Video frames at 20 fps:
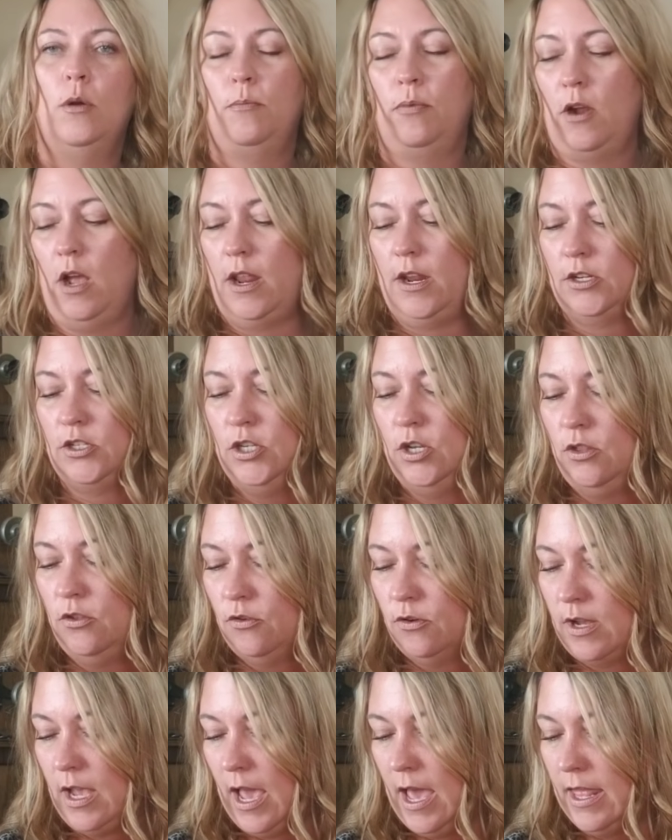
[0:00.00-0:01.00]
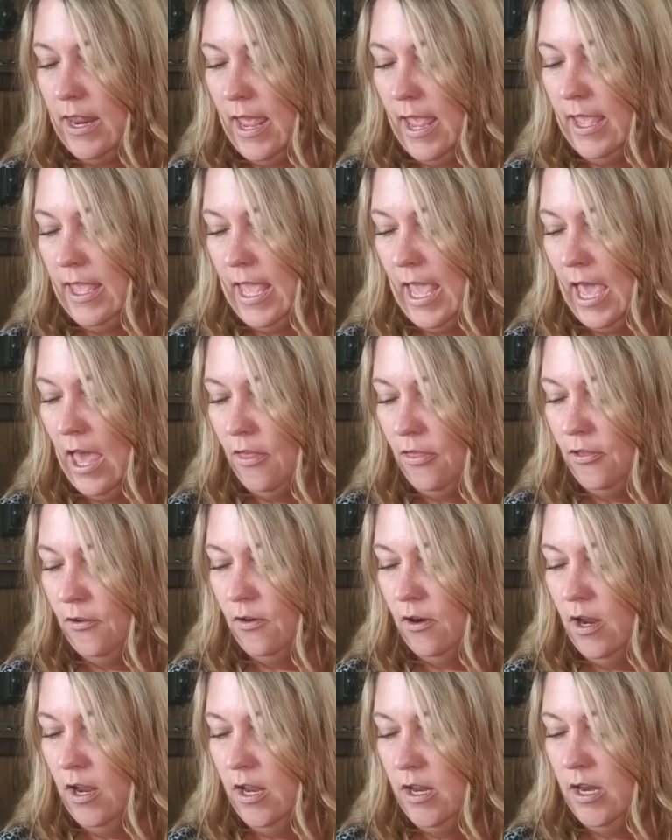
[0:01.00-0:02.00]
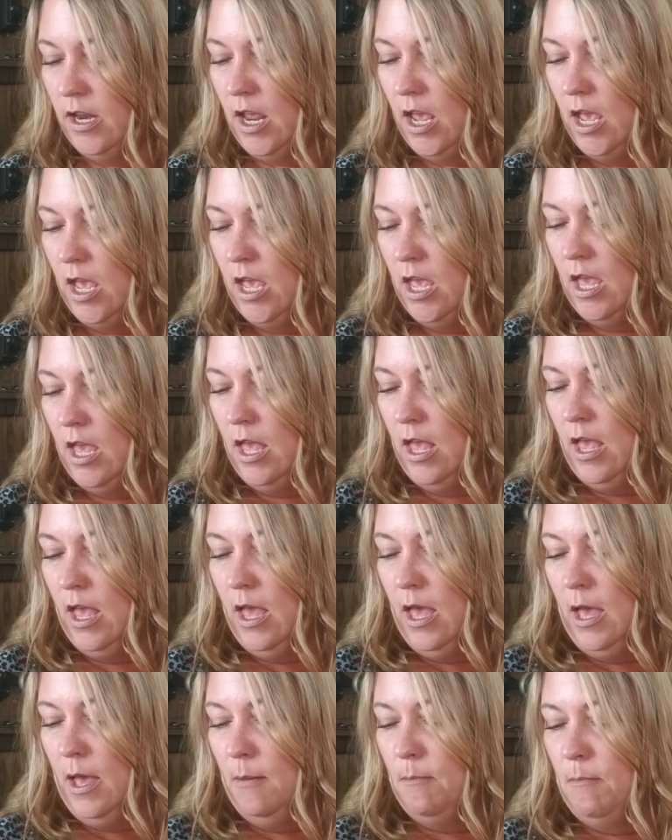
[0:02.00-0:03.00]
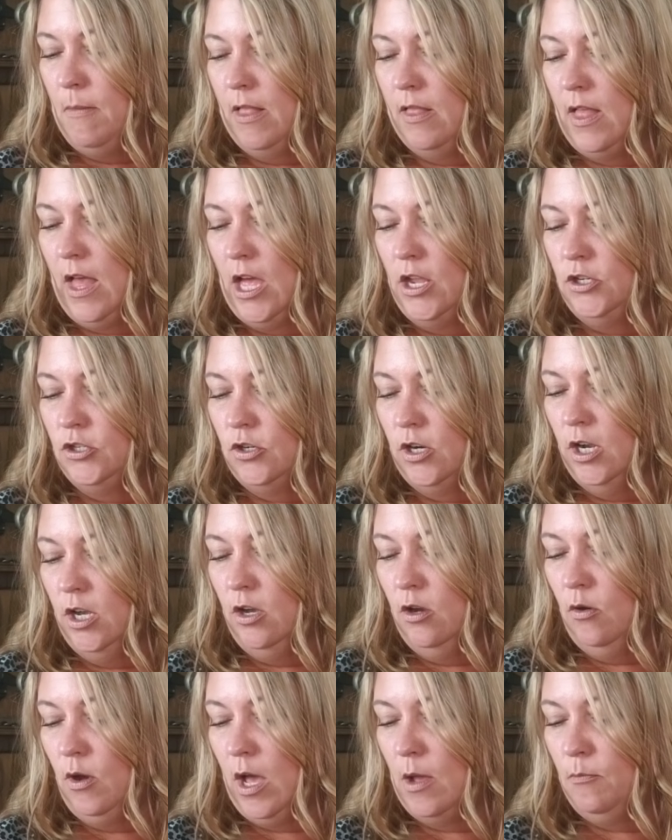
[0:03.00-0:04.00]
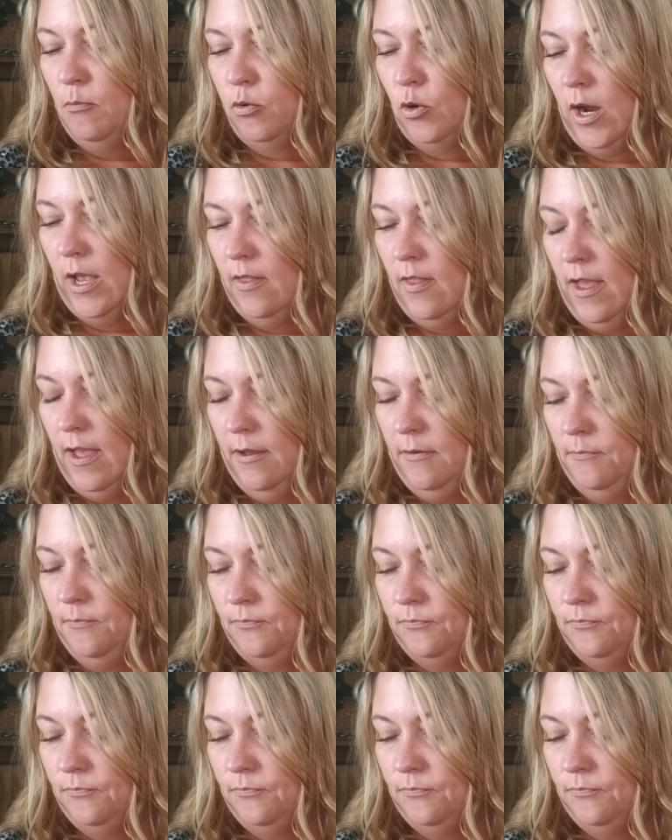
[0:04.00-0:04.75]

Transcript: product. You either got a Catherine Milandro umbrella